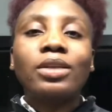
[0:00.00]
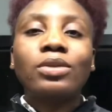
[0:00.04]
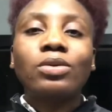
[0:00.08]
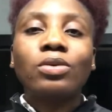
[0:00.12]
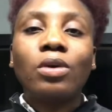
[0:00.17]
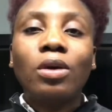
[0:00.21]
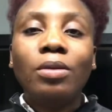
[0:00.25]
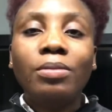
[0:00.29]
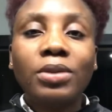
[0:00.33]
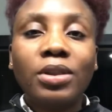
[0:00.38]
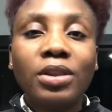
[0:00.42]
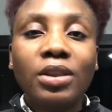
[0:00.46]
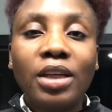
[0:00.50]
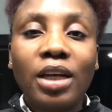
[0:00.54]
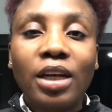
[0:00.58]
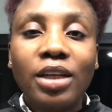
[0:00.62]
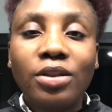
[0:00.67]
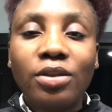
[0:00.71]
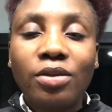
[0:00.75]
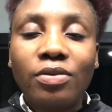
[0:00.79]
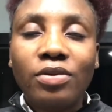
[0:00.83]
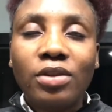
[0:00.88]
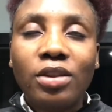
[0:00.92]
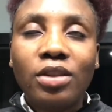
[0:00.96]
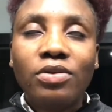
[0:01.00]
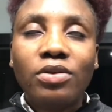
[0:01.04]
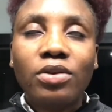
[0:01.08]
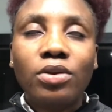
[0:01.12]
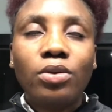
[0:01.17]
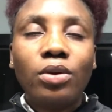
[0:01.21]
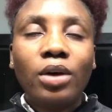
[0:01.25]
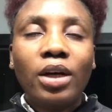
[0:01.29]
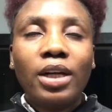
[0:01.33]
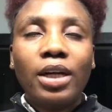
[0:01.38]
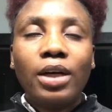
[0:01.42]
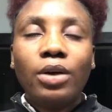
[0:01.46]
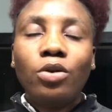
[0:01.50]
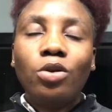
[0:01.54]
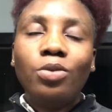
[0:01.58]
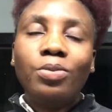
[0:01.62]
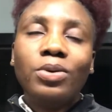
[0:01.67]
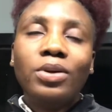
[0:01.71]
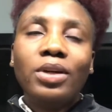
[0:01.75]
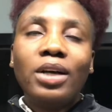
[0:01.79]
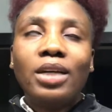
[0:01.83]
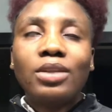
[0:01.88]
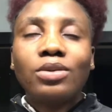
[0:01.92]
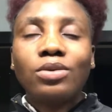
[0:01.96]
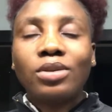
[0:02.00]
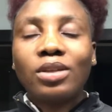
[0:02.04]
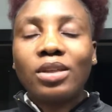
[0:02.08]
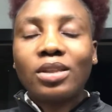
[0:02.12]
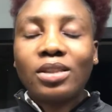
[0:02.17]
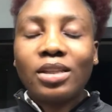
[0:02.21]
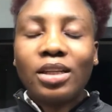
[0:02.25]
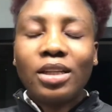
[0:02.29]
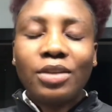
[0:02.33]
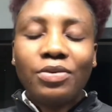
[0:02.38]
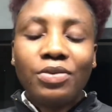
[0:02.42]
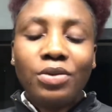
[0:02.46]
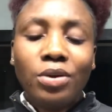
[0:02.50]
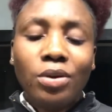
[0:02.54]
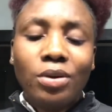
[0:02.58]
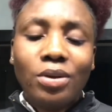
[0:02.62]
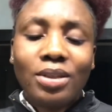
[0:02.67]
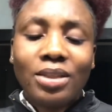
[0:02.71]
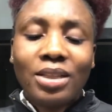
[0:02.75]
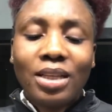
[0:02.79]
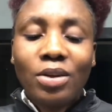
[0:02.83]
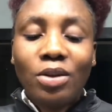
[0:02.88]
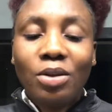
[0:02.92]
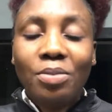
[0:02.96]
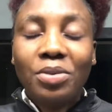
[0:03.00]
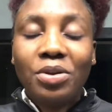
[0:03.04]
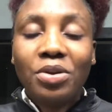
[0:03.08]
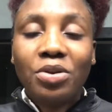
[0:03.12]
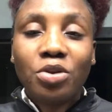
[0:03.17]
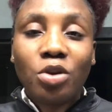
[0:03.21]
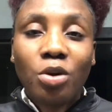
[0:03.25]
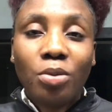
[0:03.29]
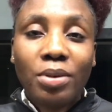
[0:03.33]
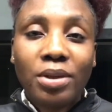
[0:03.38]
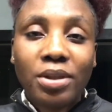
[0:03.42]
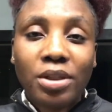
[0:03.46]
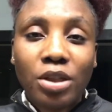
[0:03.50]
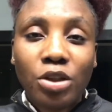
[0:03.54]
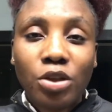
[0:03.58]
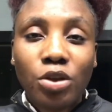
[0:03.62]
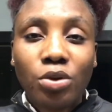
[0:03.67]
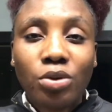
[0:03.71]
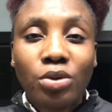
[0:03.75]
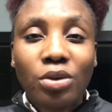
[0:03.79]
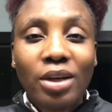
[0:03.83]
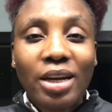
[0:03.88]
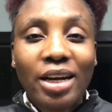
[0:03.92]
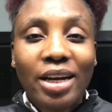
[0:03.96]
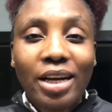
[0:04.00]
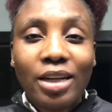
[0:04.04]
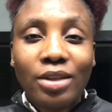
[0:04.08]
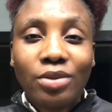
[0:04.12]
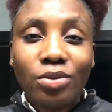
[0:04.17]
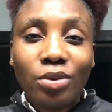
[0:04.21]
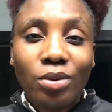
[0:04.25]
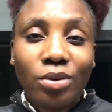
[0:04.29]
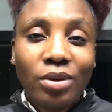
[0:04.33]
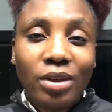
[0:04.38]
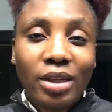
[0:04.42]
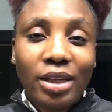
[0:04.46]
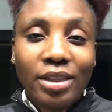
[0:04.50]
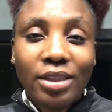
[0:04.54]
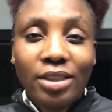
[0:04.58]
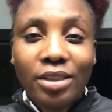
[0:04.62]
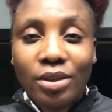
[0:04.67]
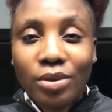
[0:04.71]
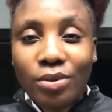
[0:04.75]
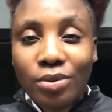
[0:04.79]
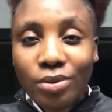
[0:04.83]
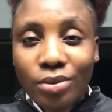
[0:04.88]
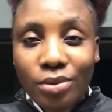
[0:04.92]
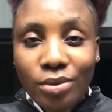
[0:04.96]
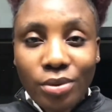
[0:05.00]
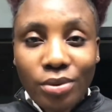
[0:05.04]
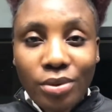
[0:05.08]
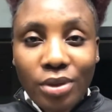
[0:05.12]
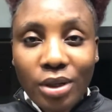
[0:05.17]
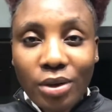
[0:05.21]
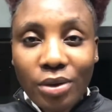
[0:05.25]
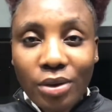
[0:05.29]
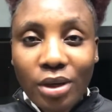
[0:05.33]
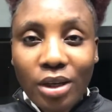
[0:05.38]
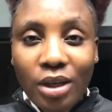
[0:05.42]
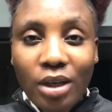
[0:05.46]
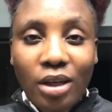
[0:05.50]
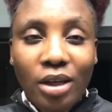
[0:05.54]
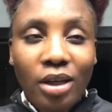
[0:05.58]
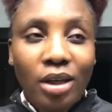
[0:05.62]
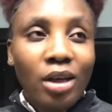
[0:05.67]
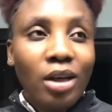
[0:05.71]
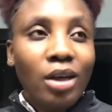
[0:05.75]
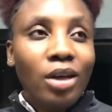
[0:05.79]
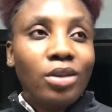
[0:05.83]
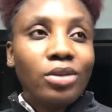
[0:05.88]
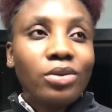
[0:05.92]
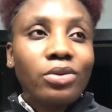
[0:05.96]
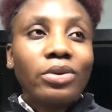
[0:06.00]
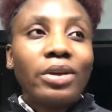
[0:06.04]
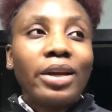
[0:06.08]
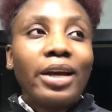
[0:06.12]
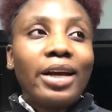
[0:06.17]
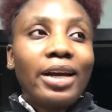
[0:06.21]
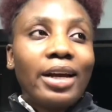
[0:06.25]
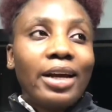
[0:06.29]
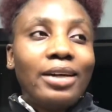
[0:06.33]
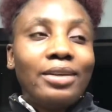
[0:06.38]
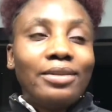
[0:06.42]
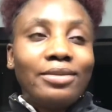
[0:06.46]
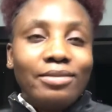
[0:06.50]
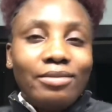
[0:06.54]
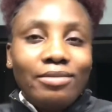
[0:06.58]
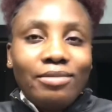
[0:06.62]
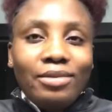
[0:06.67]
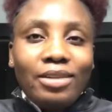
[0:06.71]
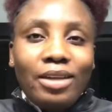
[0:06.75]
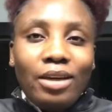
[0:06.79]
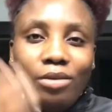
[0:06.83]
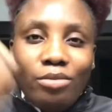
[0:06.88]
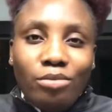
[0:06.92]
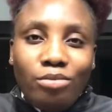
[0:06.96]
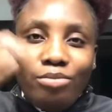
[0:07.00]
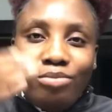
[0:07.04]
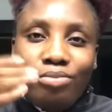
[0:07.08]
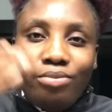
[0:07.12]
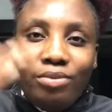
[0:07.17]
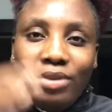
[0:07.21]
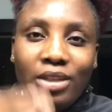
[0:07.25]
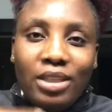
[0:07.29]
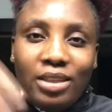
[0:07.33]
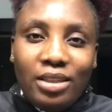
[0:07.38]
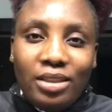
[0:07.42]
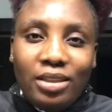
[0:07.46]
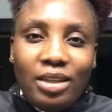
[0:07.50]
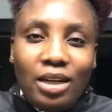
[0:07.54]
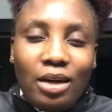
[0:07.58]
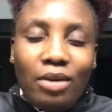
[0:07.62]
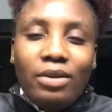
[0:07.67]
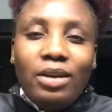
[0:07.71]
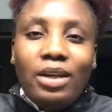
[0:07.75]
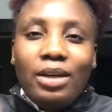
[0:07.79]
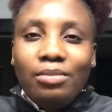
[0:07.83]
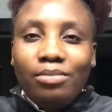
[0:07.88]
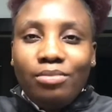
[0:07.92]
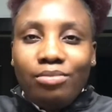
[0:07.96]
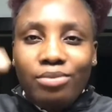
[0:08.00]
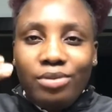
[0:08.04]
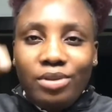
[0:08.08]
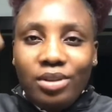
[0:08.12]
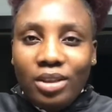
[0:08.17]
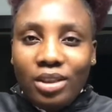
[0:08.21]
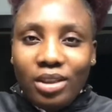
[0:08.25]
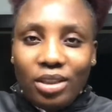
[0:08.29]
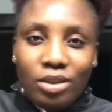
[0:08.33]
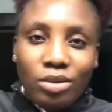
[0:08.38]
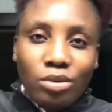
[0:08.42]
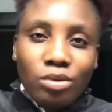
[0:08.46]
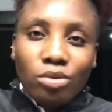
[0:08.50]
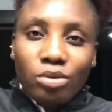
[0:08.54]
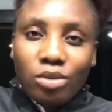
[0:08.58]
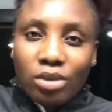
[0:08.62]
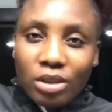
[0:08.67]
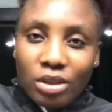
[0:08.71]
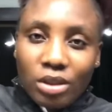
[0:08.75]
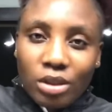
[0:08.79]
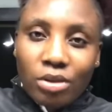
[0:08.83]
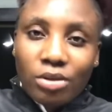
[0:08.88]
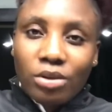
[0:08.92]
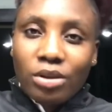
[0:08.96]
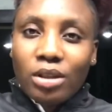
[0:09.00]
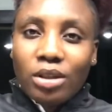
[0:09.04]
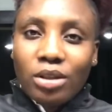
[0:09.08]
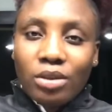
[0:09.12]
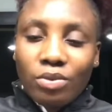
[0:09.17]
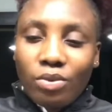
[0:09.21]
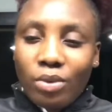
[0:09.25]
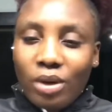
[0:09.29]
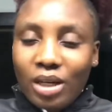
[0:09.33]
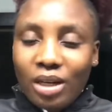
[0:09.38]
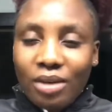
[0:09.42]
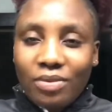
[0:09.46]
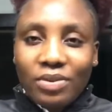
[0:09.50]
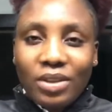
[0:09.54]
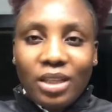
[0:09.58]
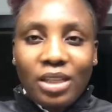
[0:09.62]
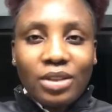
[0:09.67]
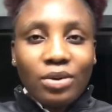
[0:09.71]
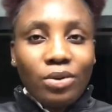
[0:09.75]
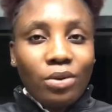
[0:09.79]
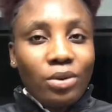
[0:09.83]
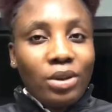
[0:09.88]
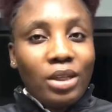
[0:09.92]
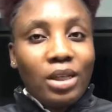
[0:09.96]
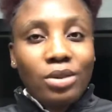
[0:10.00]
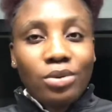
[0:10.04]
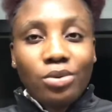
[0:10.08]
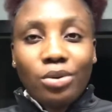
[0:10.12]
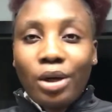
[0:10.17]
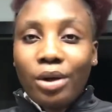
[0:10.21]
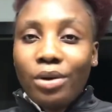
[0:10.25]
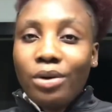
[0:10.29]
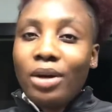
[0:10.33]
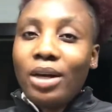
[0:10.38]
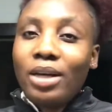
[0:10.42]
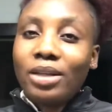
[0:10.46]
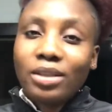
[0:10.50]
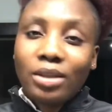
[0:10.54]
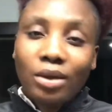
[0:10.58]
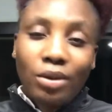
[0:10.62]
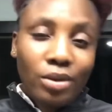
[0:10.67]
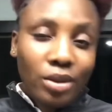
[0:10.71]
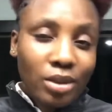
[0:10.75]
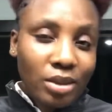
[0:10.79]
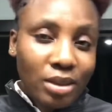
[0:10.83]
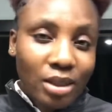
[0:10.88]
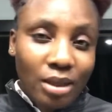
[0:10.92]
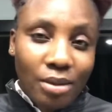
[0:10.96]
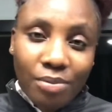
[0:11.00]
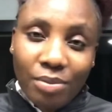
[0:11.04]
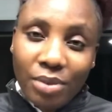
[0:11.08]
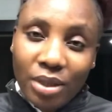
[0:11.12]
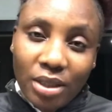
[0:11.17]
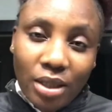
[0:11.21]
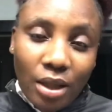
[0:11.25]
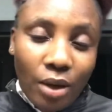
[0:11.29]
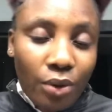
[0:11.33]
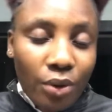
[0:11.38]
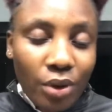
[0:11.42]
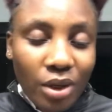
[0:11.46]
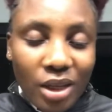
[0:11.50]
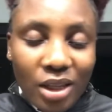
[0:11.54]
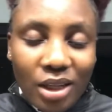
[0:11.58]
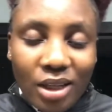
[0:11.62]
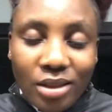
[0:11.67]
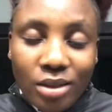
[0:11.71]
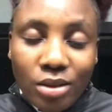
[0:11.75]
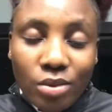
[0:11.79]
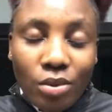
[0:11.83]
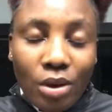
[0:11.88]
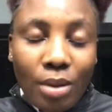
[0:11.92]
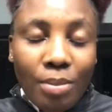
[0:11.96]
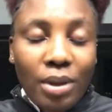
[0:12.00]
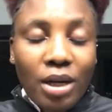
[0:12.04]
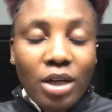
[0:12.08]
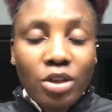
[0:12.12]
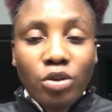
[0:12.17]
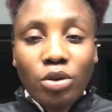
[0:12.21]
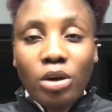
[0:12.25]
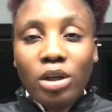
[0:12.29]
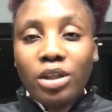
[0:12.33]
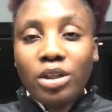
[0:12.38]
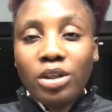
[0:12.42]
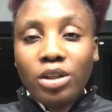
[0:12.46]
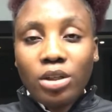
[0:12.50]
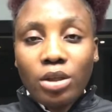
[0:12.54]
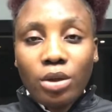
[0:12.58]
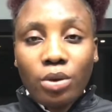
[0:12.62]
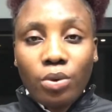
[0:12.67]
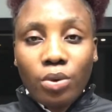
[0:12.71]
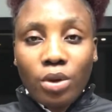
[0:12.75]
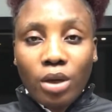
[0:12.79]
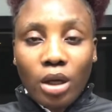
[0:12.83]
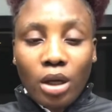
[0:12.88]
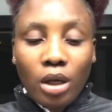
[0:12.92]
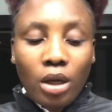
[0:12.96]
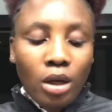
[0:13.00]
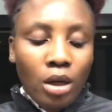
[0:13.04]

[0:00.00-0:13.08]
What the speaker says: come to the end of this video, and I hope you guys understand. If you don't understand, let me know in the comment section so that I can do another detailed tutorial, okay? So that I can now break it down and bring it to the screen one after the other so that you guys can understand better, okay? That is why I'm actually here, okay?